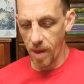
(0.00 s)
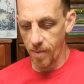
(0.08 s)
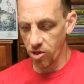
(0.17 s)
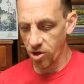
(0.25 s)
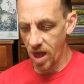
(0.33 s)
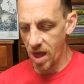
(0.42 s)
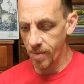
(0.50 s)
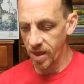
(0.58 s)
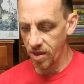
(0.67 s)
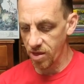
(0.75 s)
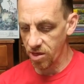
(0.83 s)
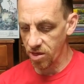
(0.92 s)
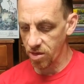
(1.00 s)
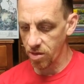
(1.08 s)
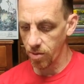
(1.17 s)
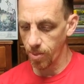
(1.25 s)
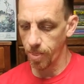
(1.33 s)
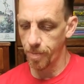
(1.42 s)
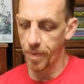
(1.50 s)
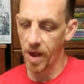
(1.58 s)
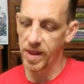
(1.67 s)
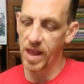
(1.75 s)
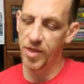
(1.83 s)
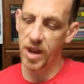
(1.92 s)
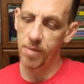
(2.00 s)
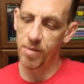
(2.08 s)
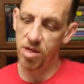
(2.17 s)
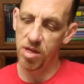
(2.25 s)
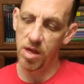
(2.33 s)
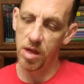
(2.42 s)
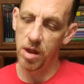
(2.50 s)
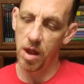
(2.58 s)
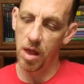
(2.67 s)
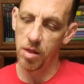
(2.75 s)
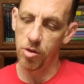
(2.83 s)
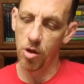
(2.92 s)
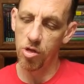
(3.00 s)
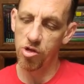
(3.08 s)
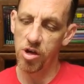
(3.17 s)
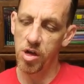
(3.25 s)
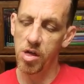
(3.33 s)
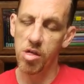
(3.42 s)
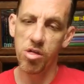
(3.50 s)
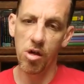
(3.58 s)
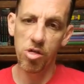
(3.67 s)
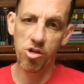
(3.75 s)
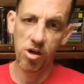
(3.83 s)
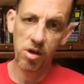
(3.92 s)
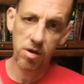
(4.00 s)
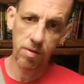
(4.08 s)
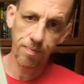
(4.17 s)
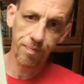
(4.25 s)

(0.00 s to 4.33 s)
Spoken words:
Image Comics by Nathan Edmondson and Tonche Zonjic,